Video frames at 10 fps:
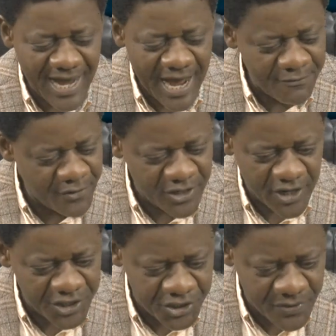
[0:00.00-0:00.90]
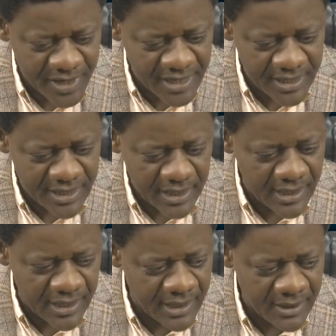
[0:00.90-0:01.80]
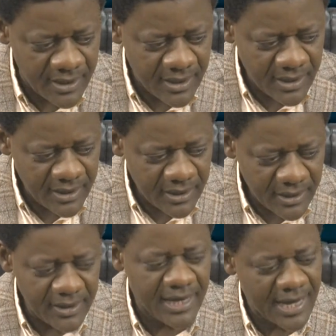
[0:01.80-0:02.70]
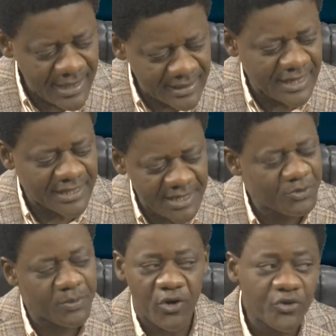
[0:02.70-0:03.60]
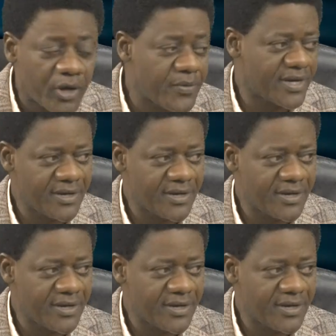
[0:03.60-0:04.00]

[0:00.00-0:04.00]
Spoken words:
average Nigerian, their answers seem to be contrary.